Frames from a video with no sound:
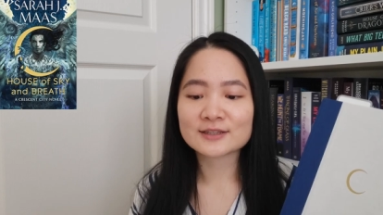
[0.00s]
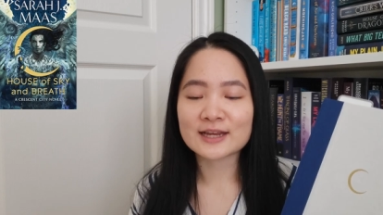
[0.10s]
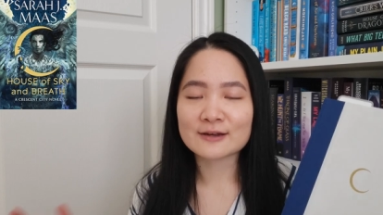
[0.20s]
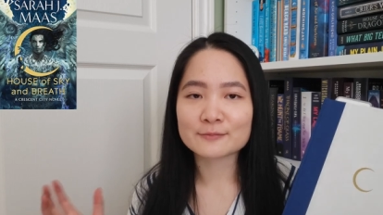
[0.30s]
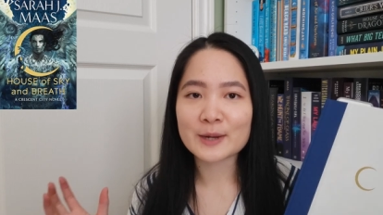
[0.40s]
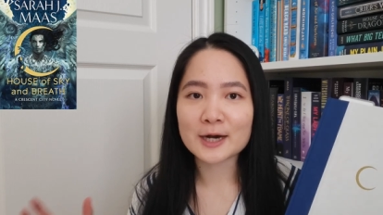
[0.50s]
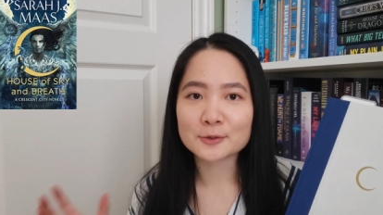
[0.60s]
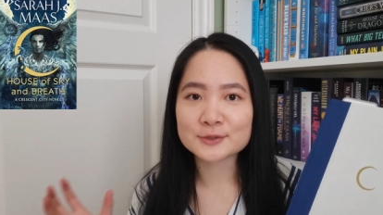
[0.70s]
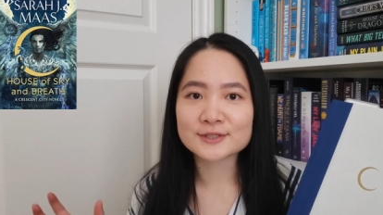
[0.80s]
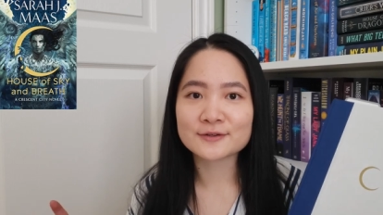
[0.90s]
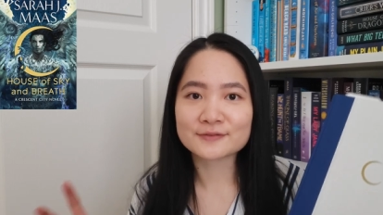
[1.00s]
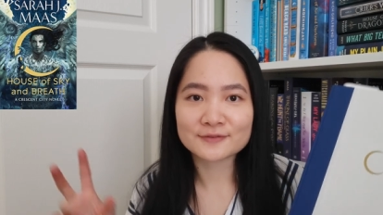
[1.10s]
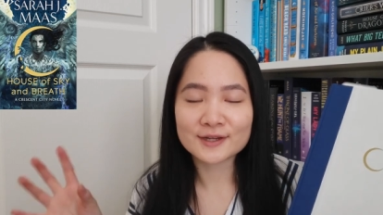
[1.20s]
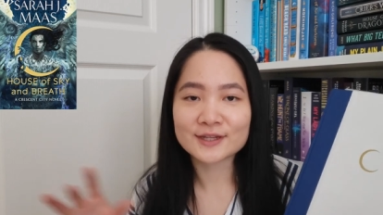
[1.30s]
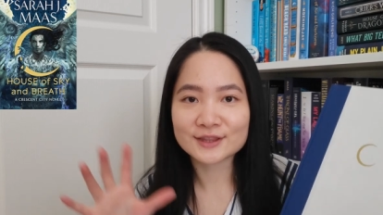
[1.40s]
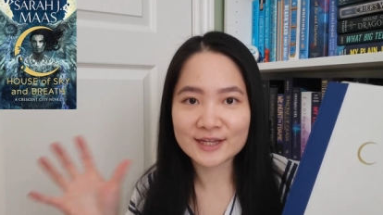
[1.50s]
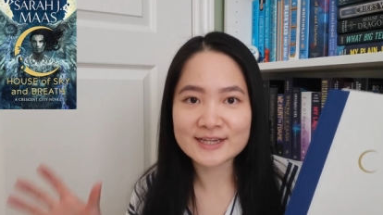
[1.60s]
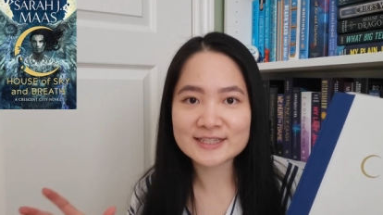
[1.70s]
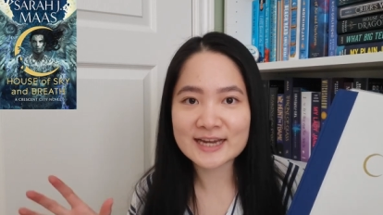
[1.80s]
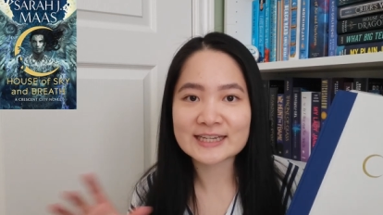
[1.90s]
They have powers of
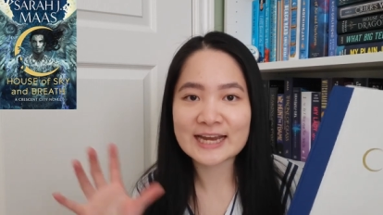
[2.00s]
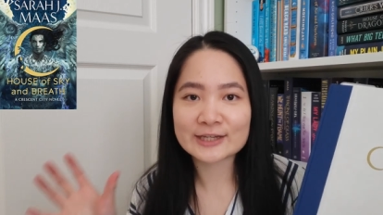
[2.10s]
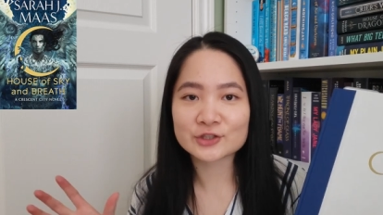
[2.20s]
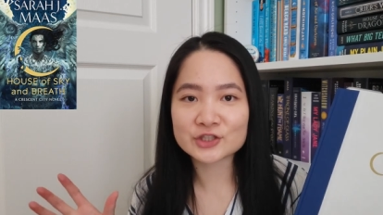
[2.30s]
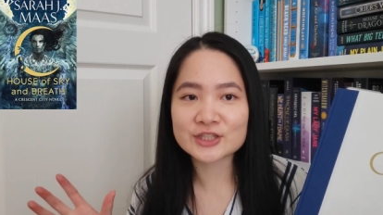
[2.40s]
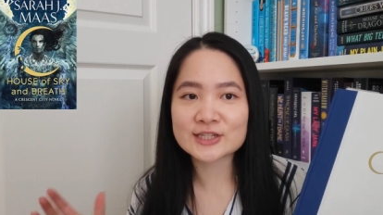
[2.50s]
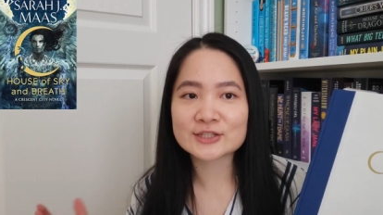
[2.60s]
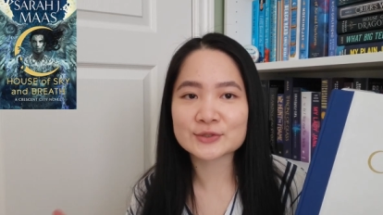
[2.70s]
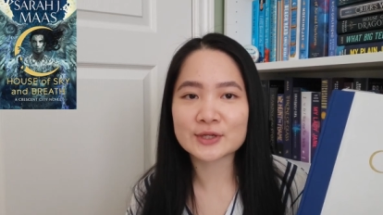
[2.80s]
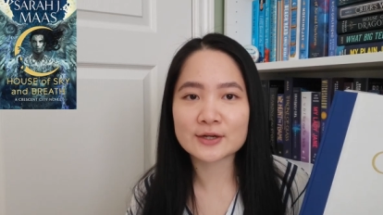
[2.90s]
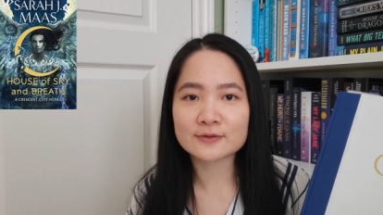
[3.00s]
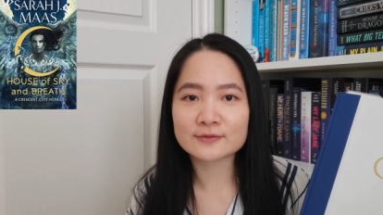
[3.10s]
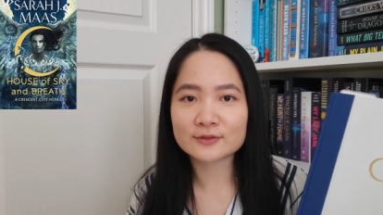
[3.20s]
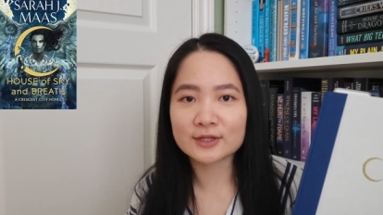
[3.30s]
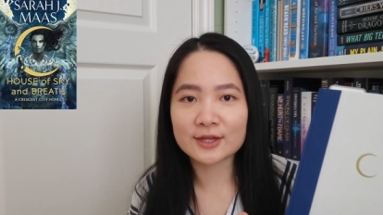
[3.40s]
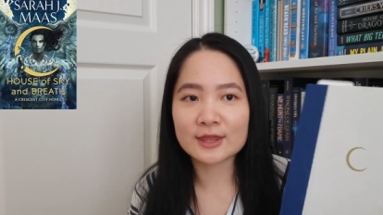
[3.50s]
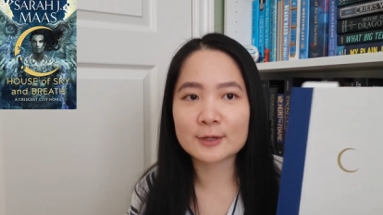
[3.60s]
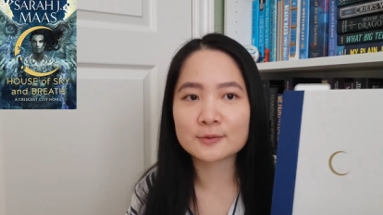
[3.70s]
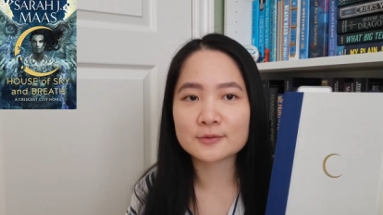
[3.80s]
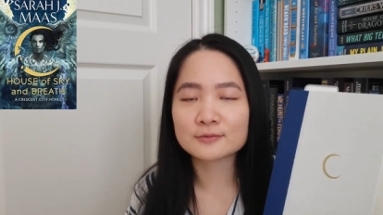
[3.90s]
light and energy, so like, oh, like they
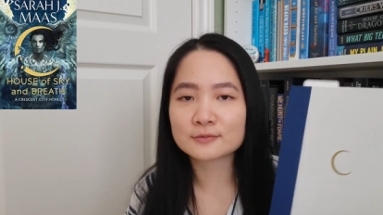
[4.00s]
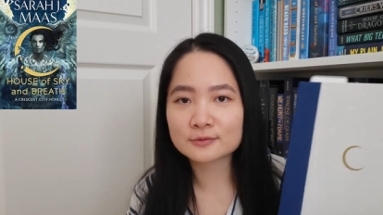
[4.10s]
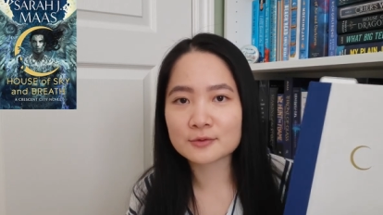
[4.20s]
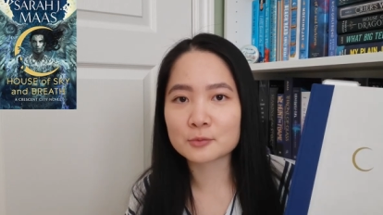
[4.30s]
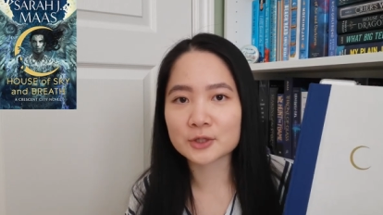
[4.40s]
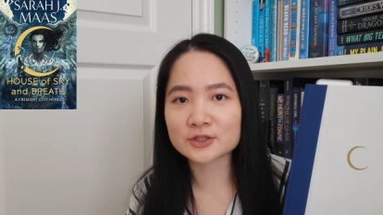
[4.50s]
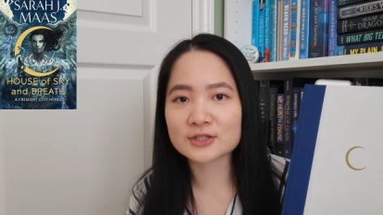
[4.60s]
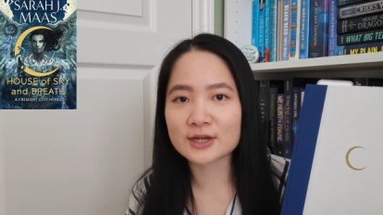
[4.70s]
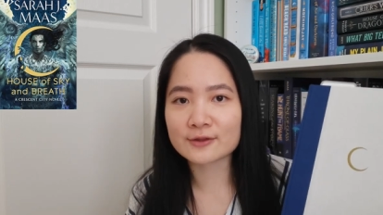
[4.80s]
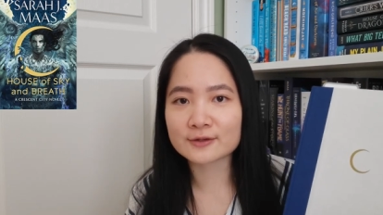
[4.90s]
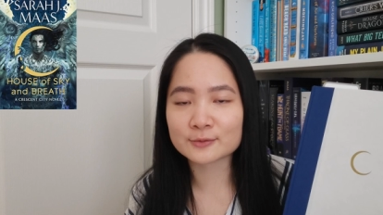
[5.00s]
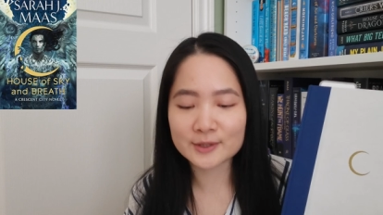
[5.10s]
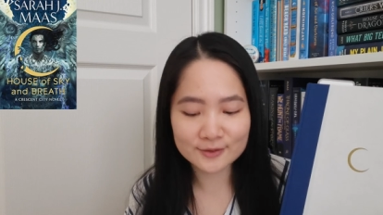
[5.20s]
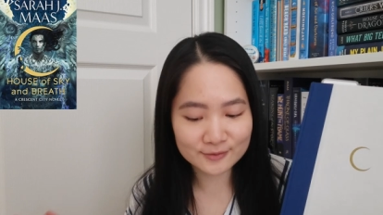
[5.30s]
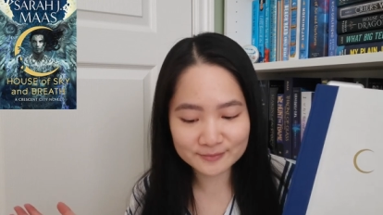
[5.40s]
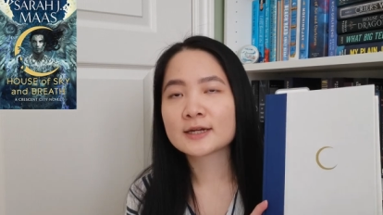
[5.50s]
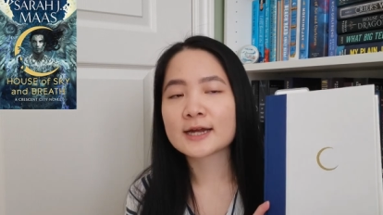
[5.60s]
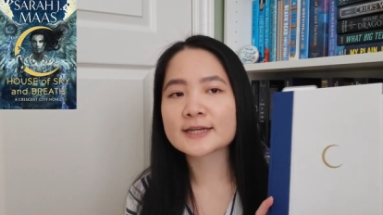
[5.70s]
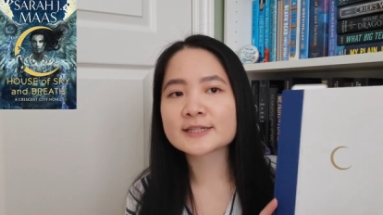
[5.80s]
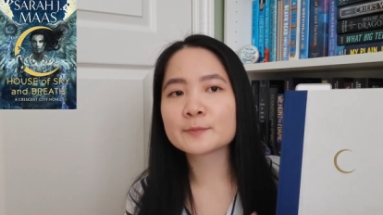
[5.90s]
will work together well. I
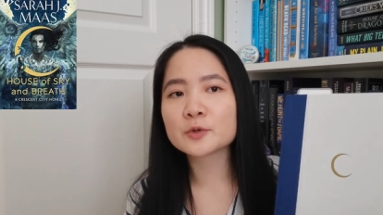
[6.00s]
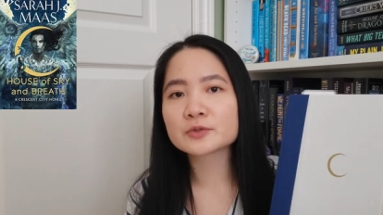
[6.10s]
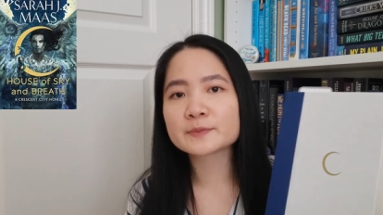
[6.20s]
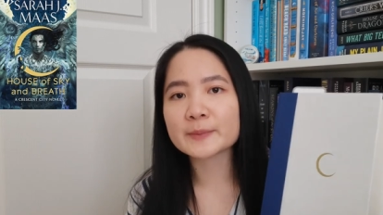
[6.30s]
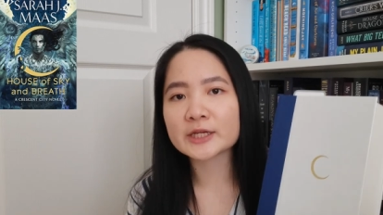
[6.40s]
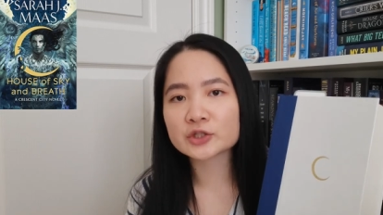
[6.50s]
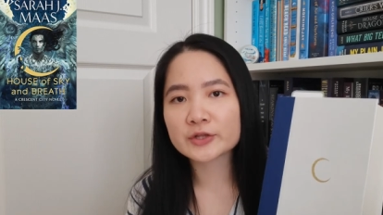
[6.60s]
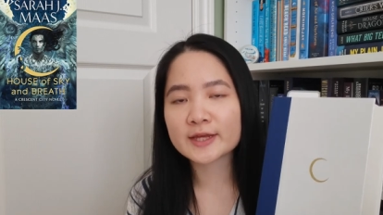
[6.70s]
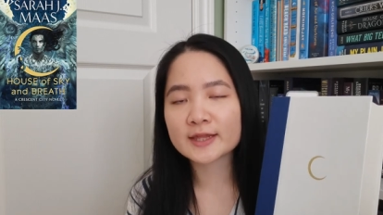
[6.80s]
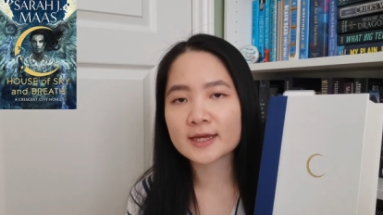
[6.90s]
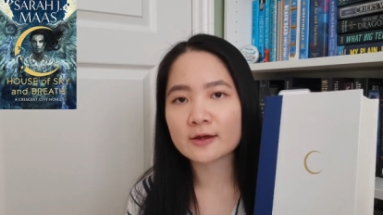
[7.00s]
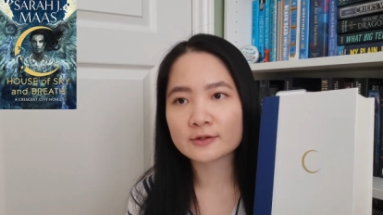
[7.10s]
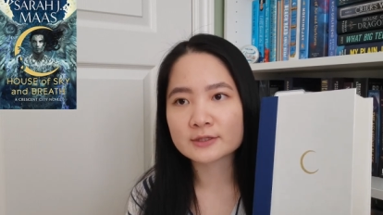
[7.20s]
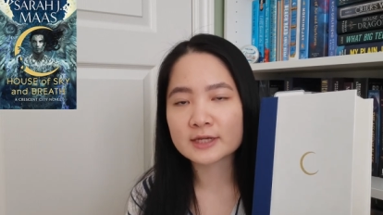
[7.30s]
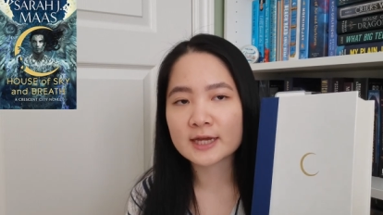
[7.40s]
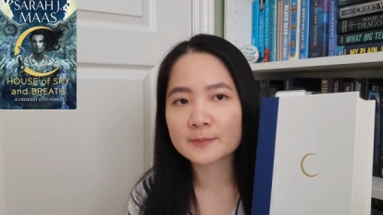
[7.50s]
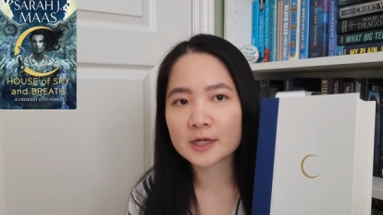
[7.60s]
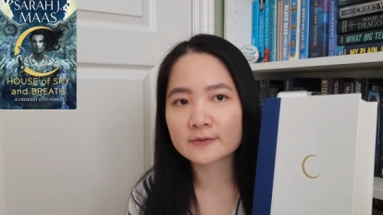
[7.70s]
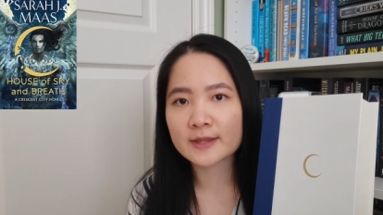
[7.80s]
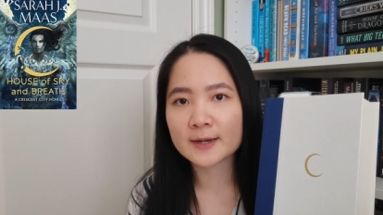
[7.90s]
guess the most major thing that also came
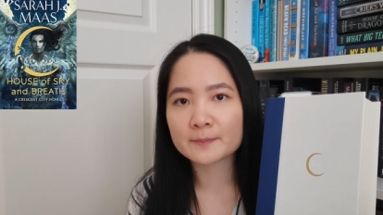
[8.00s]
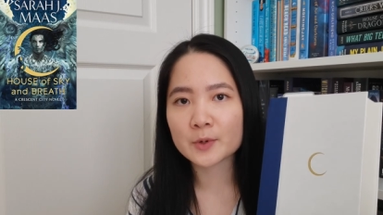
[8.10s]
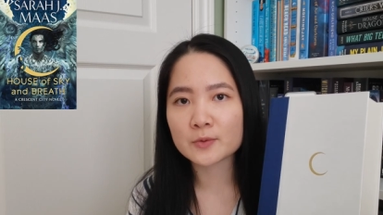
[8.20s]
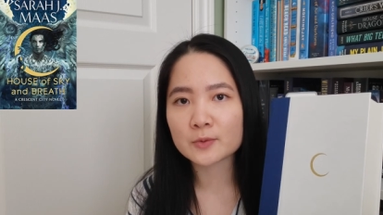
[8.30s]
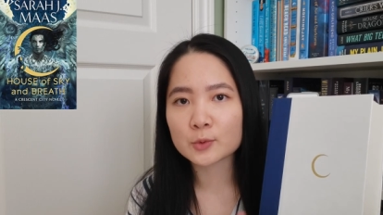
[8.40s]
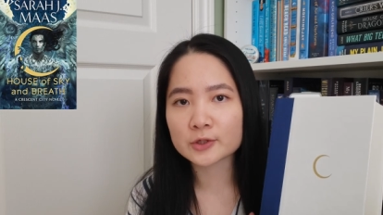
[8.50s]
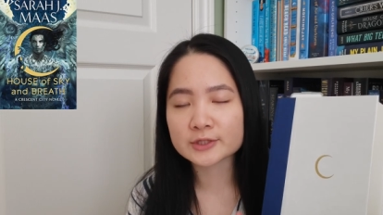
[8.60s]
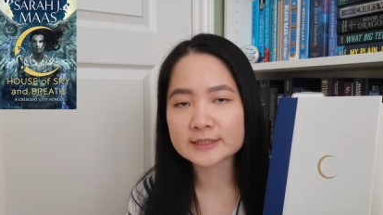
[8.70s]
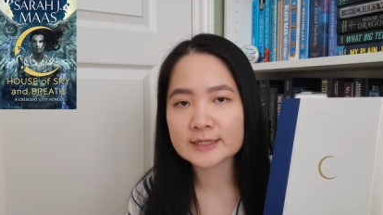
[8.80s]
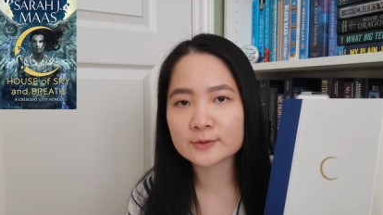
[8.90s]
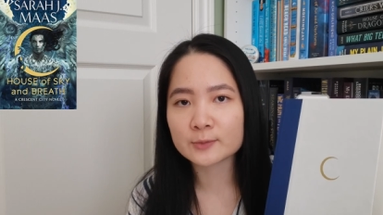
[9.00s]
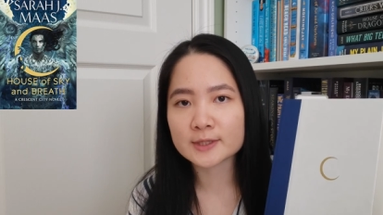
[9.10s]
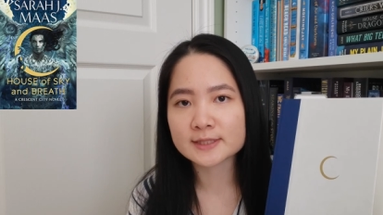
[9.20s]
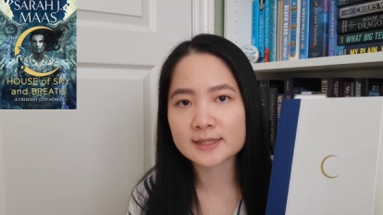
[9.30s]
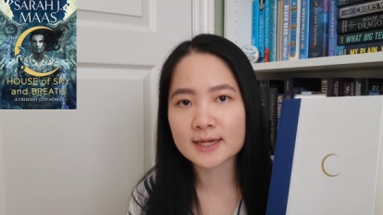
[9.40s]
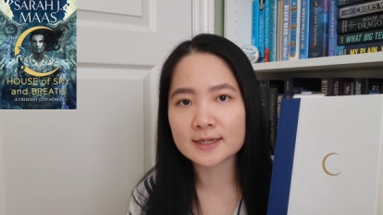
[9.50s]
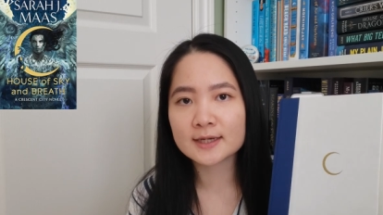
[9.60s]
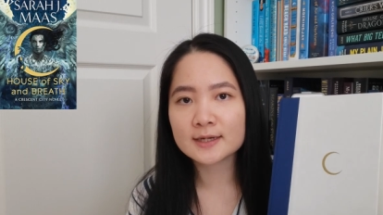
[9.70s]
out of that bone quarter scene was that